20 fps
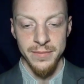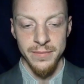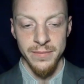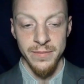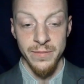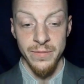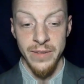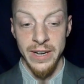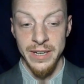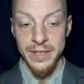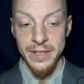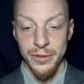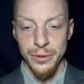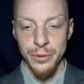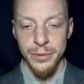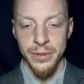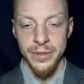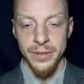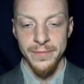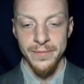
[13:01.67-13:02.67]
In fact,
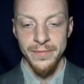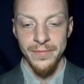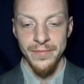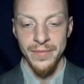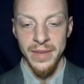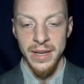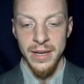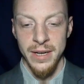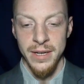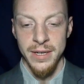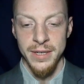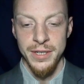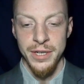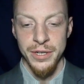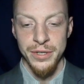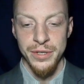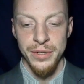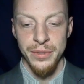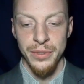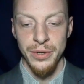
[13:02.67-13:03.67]
it,
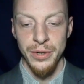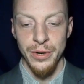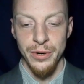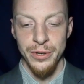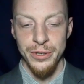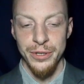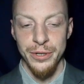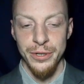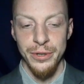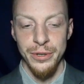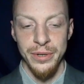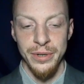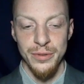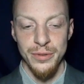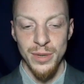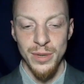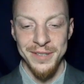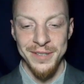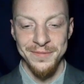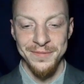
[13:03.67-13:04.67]
just to encourage you to do it as
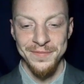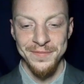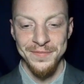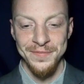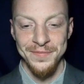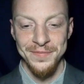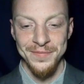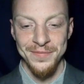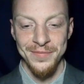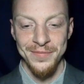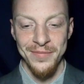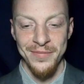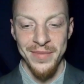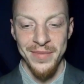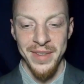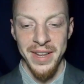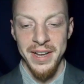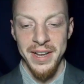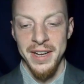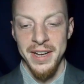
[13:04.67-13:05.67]
well.
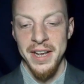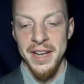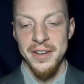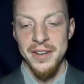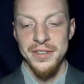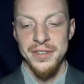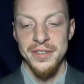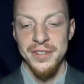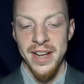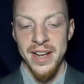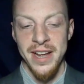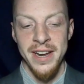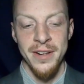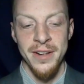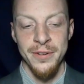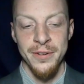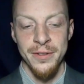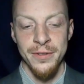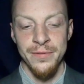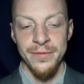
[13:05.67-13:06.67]
In a society
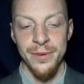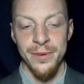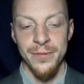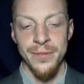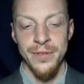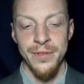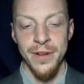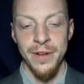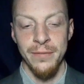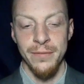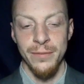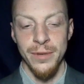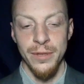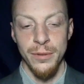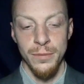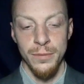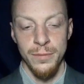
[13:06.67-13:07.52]
under the forms of what...